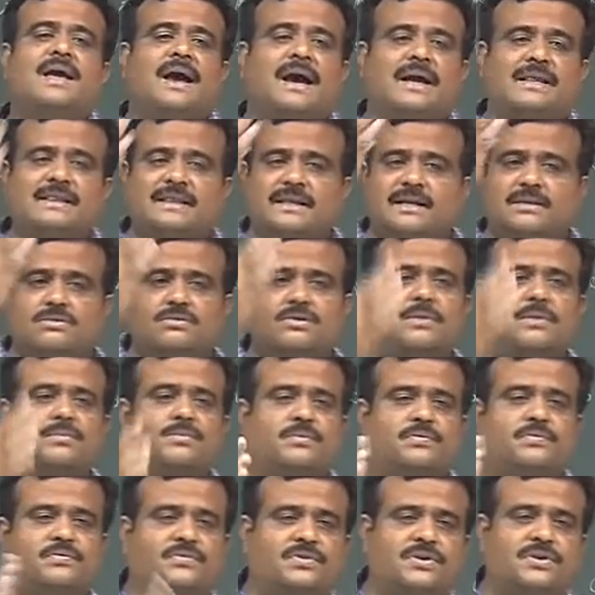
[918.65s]
and then we have
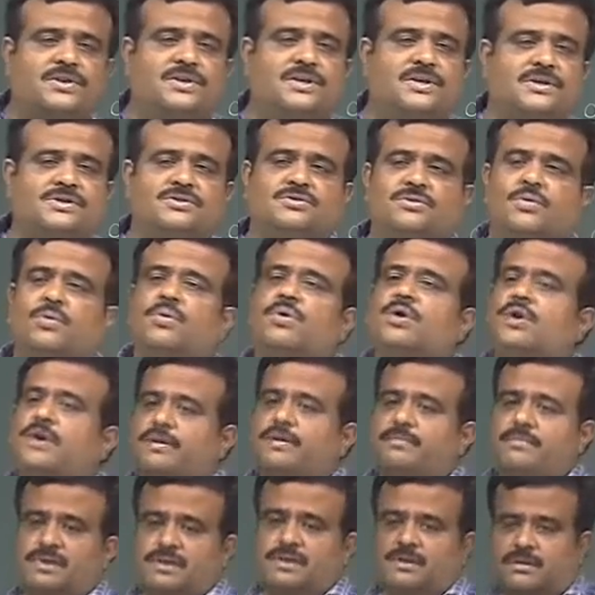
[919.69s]
to free this old
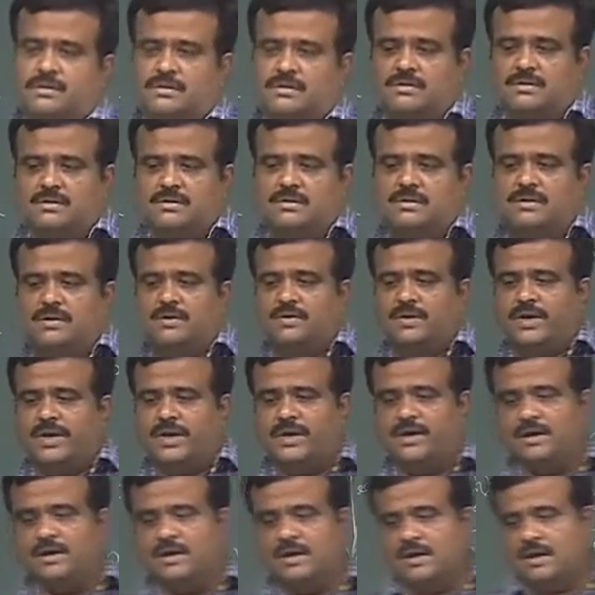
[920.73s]
table. Okay.
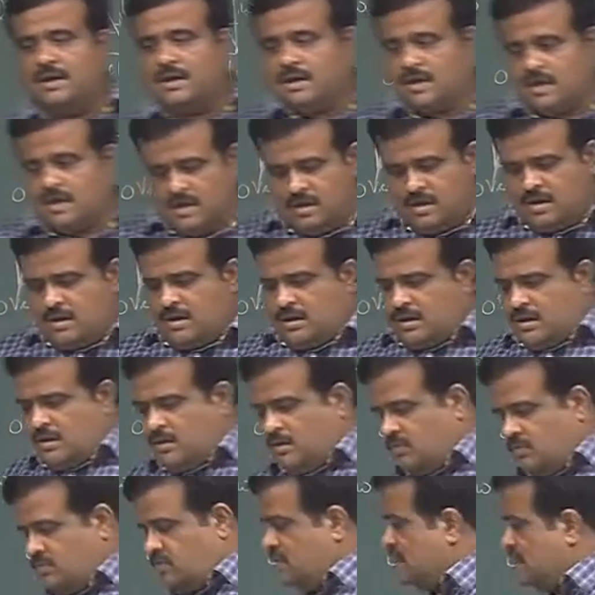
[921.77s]
So,